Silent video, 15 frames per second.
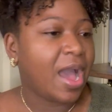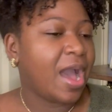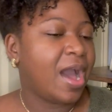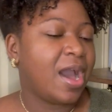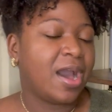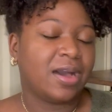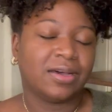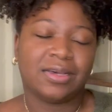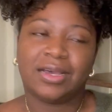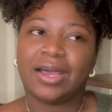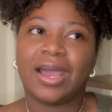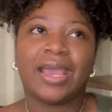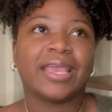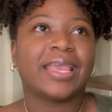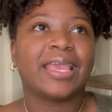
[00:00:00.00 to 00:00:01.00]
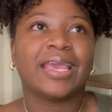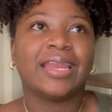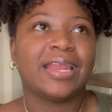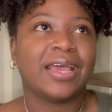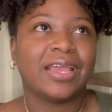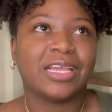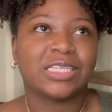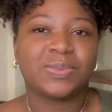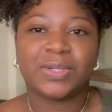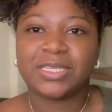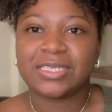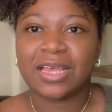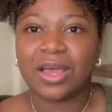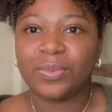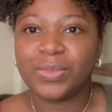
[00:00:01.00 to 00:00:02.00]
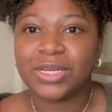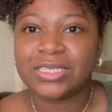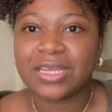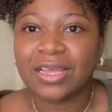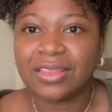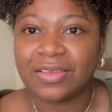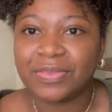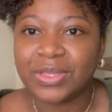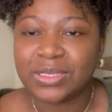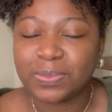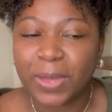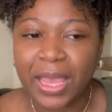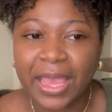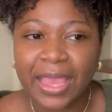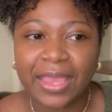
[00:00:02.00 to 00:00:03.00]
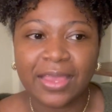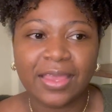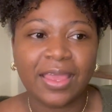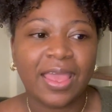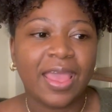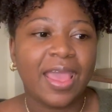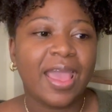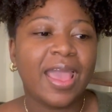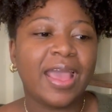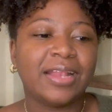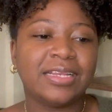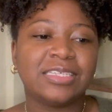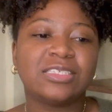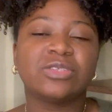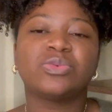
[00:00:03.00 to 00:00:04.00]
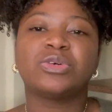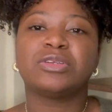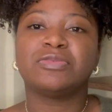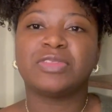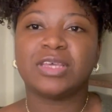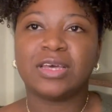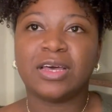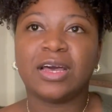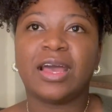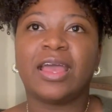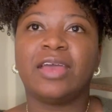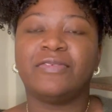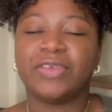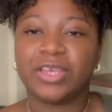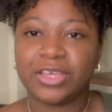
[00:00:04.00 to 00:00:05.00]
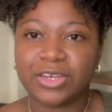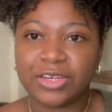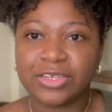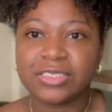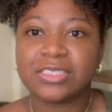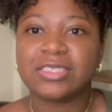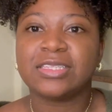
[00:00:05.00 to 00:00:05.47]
I cannot express how much I love this bag, and this is one of the heavy hitters.